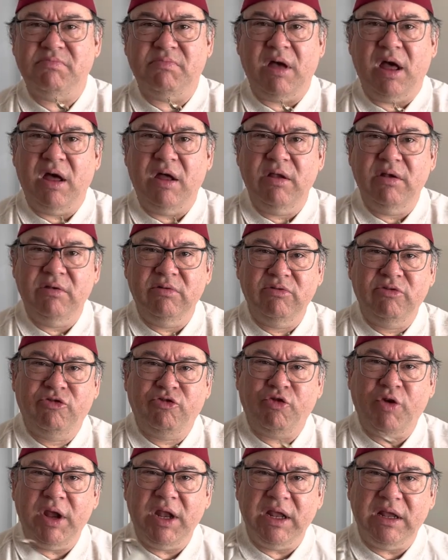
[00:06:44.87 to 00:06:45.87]

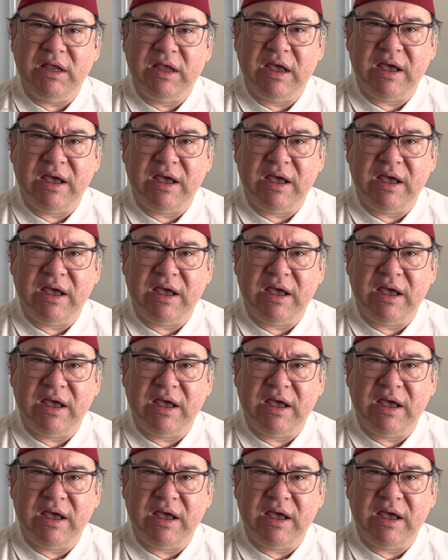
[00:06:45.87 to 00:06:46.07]
untreated